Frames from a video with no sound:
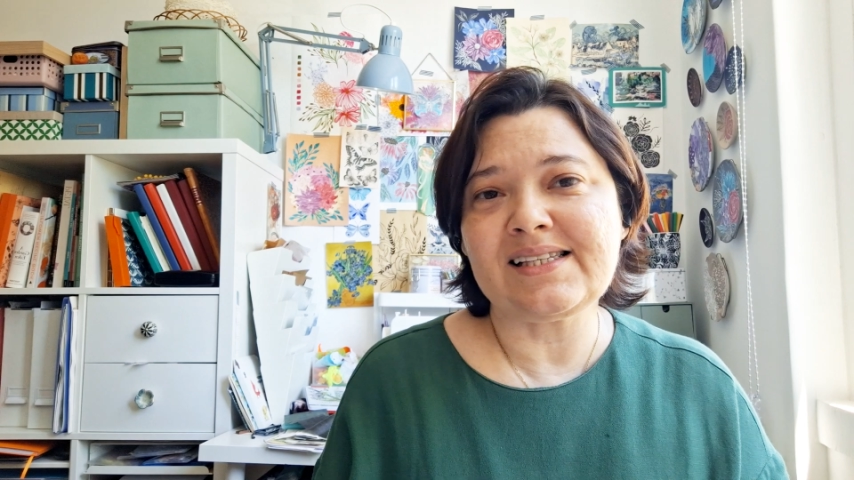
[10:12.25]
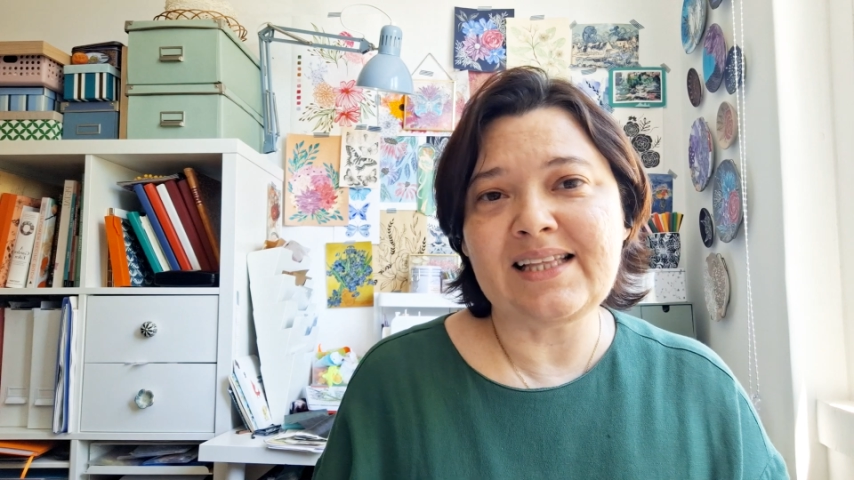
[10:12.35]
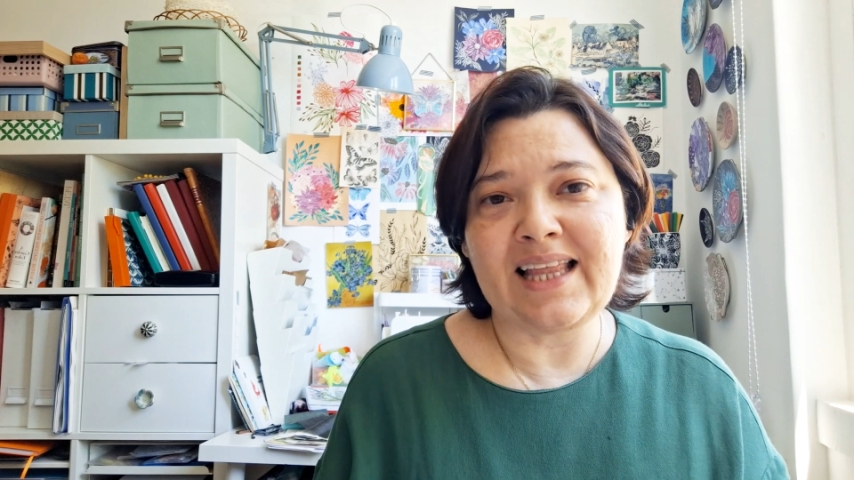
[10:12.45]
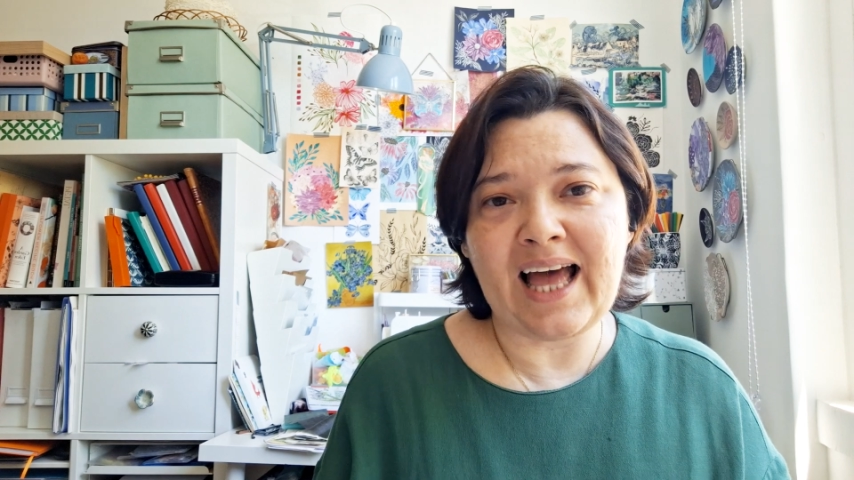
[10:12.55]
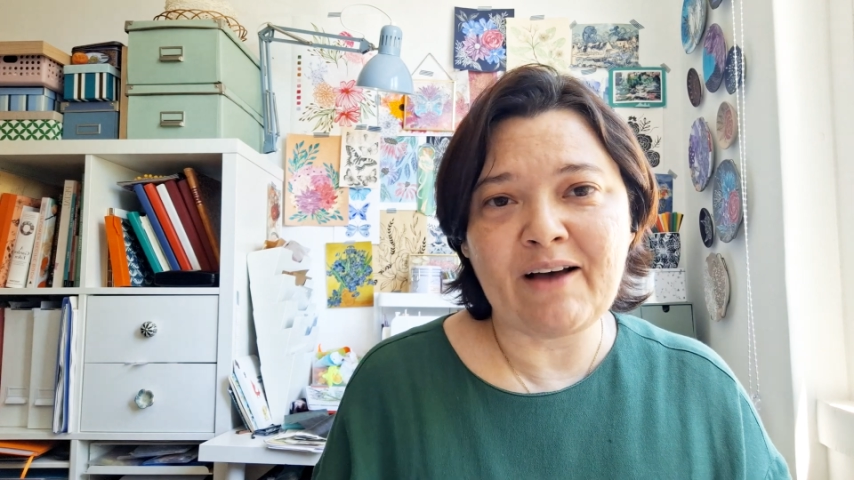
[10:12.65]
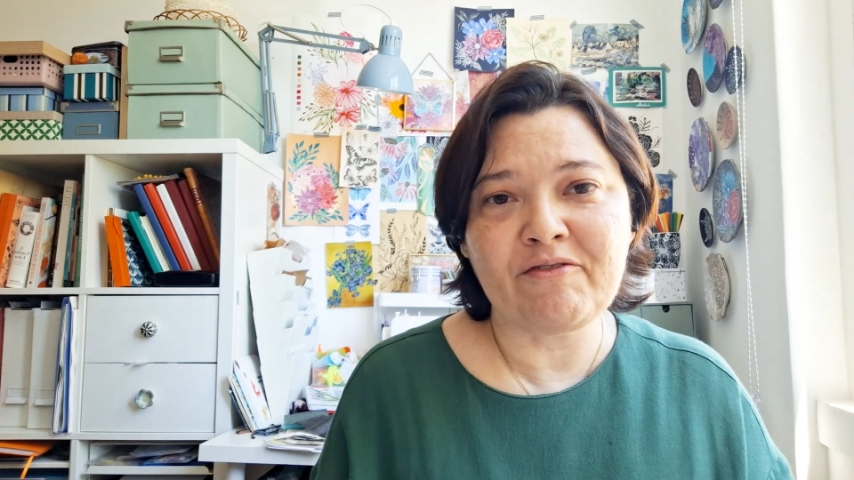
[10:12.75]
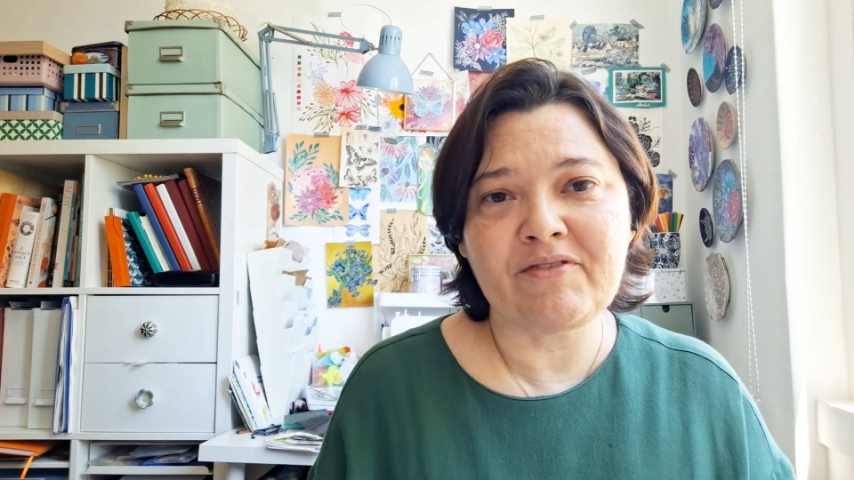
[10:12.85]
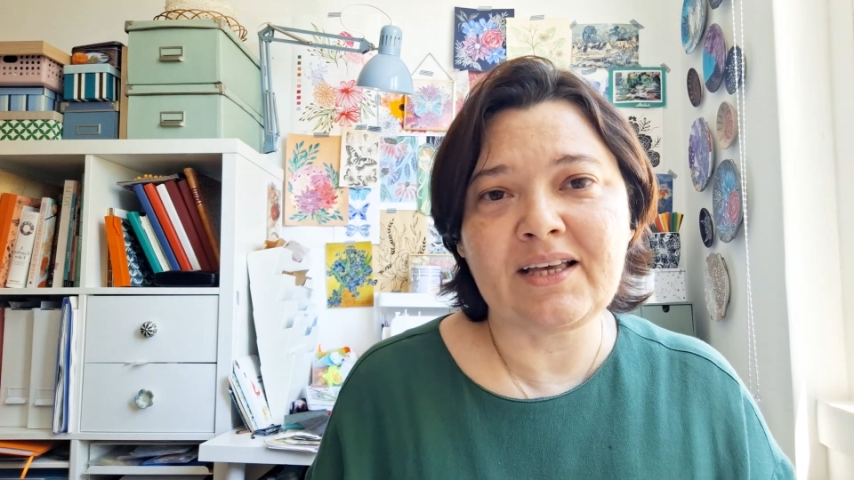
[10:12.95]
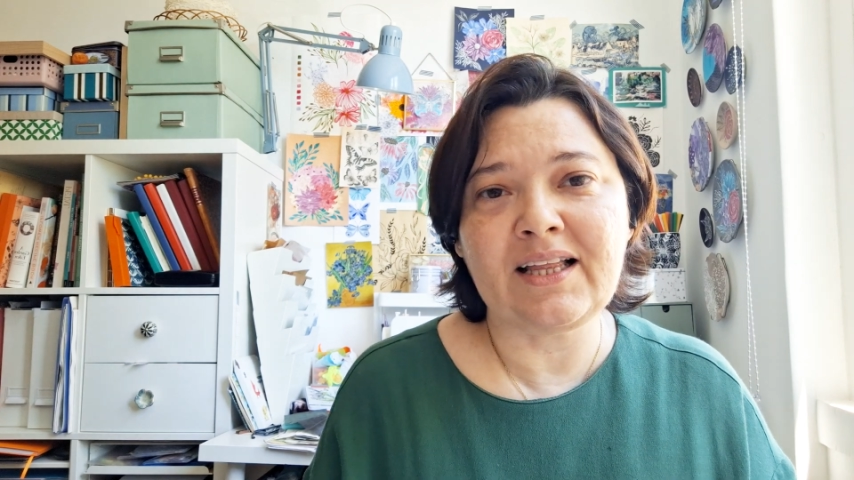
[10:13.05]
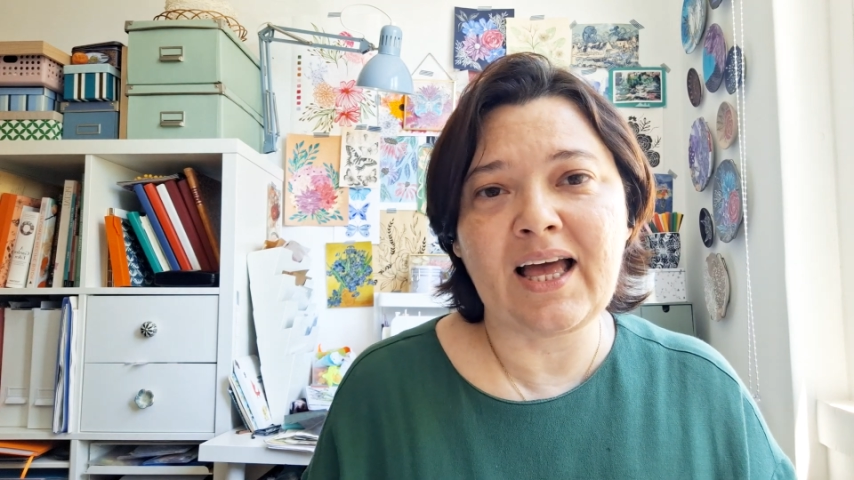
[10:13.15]

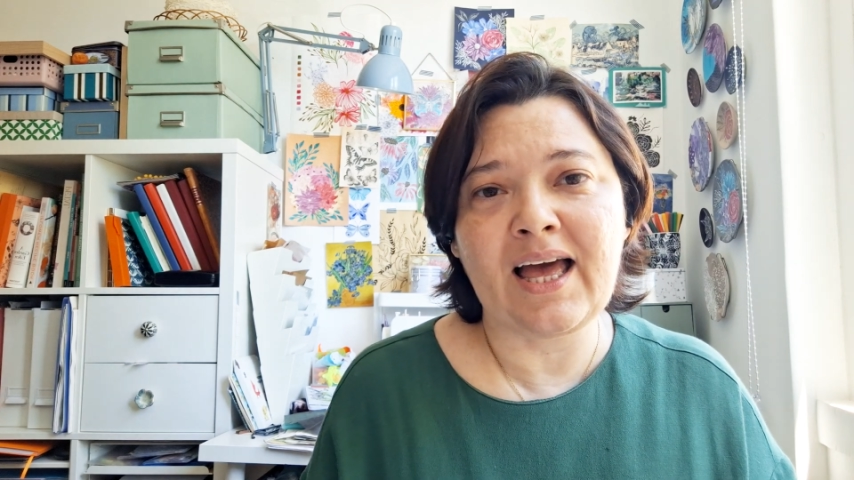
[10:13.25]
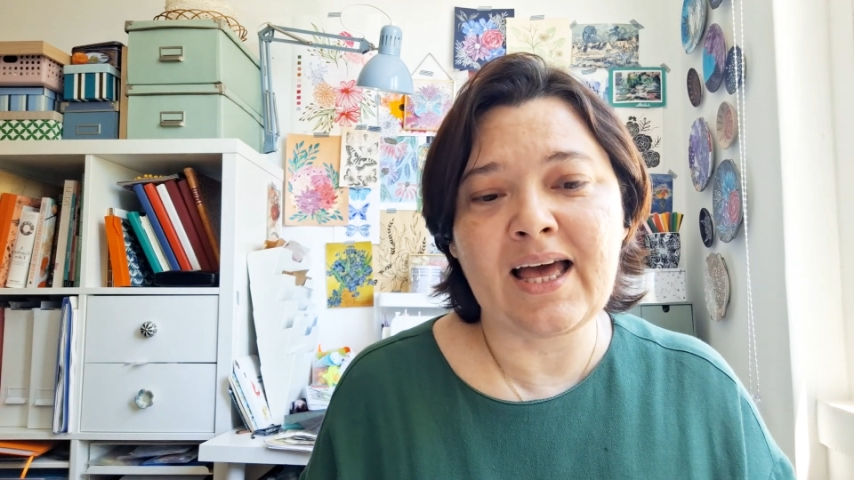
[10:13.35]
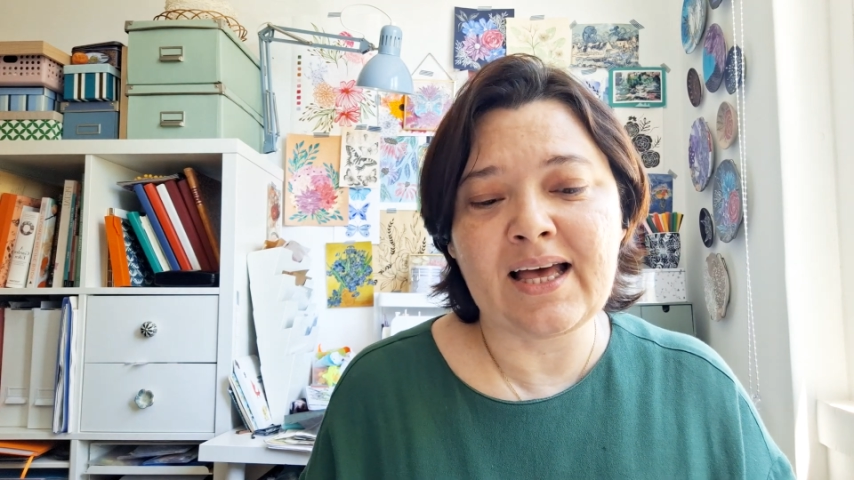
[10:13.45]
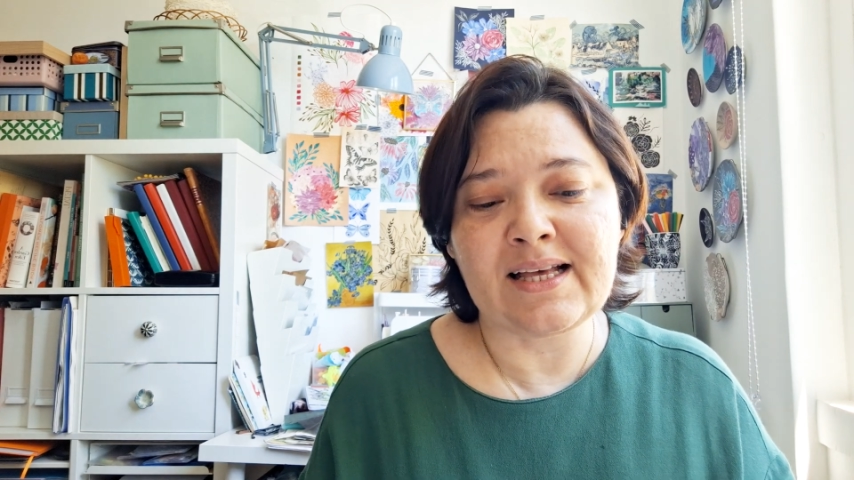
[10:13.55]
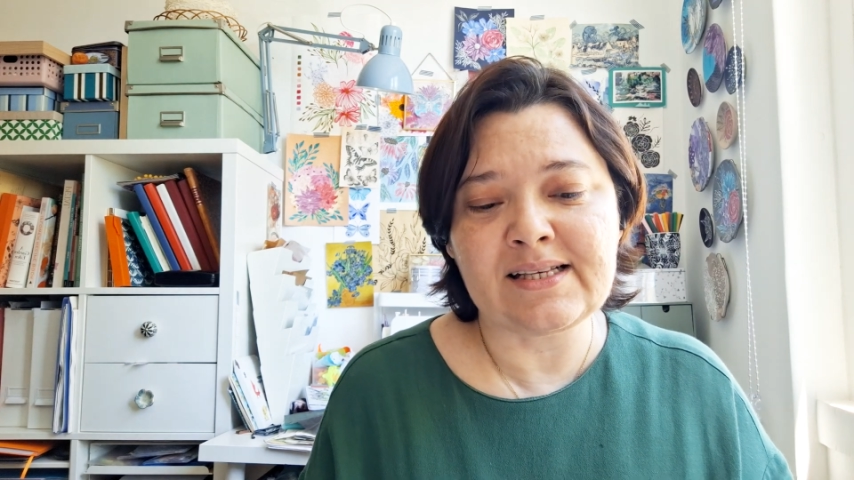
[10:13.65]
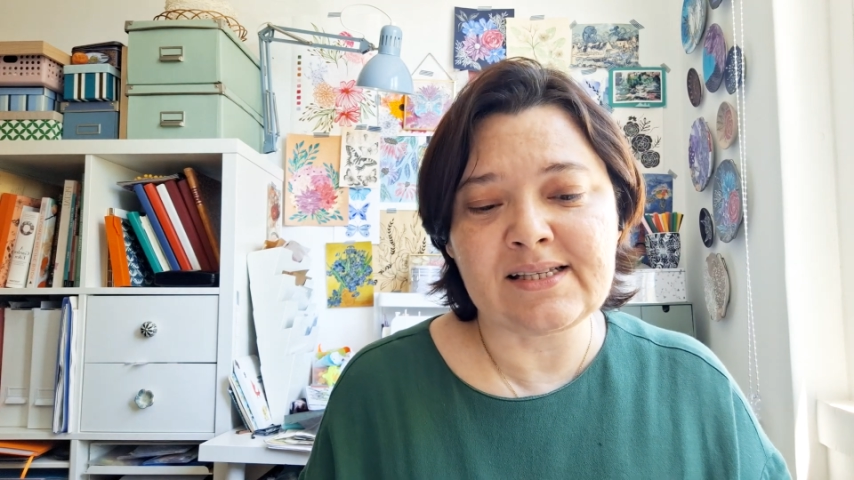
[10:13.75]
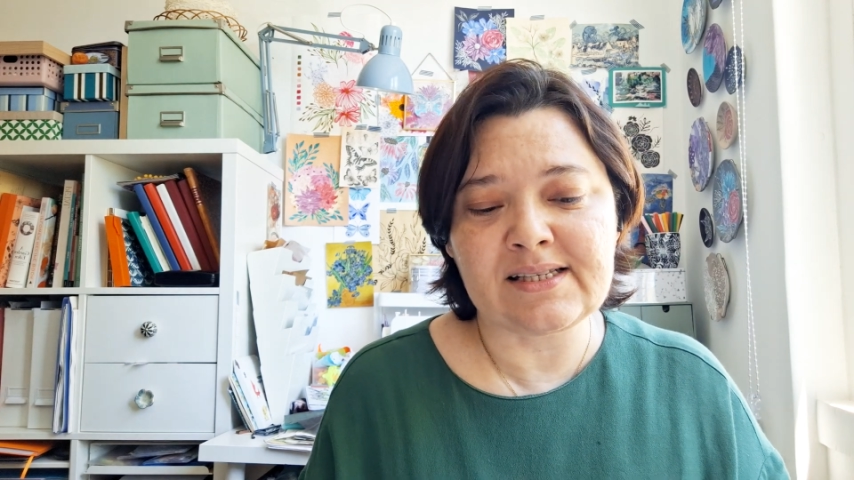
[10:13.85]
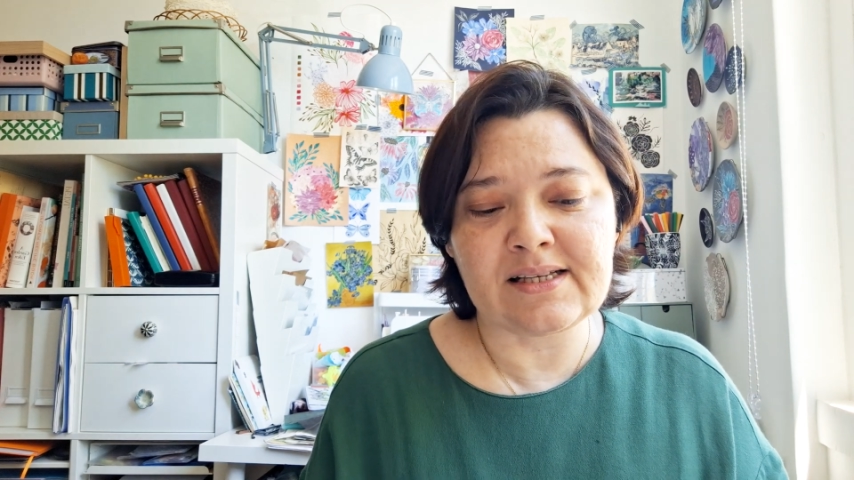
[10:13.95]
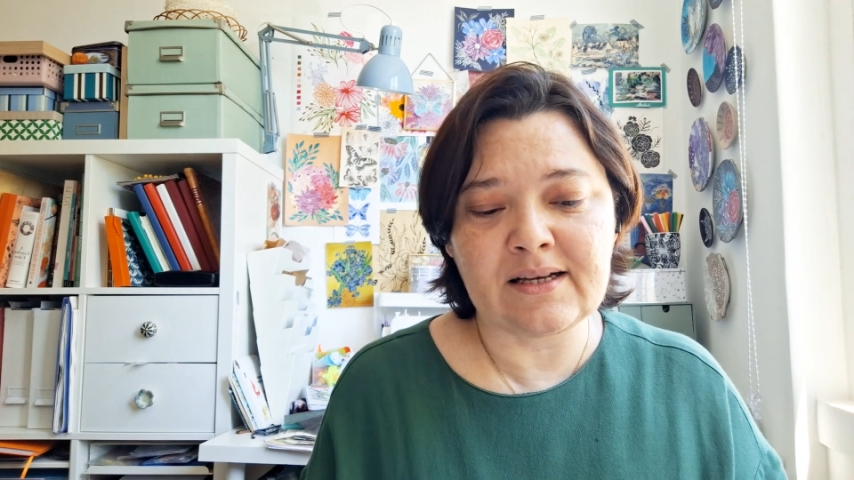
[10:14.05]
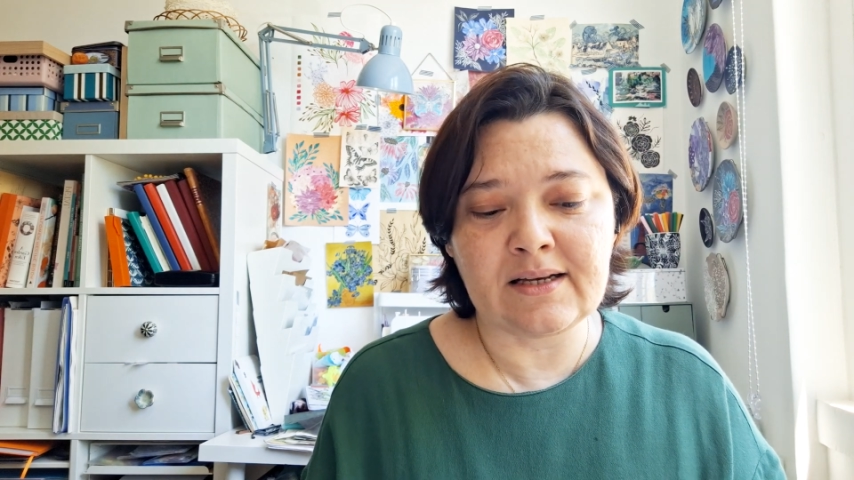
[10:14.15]
nothing as